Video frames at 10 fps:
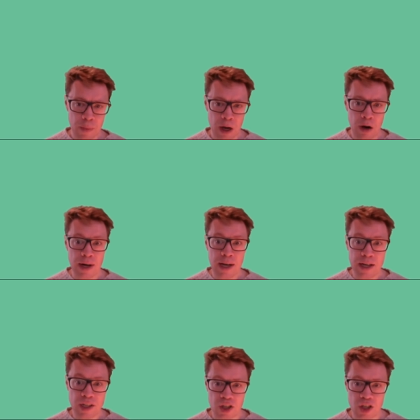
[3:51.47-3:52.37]
Our
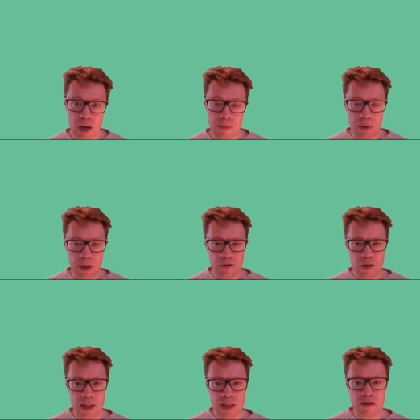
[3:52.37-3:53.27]
relationships with our
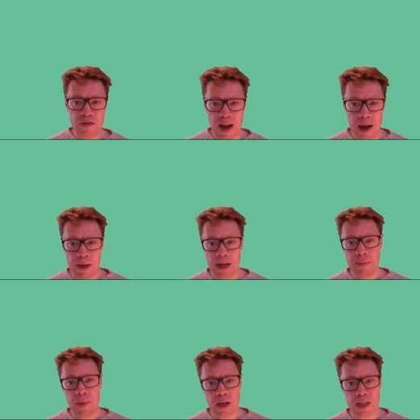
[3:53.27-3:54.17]
friends and family,
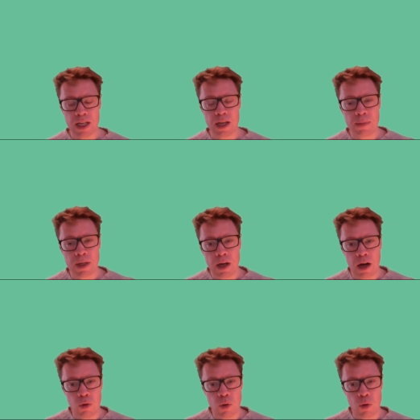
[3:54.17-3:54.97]
our teams, our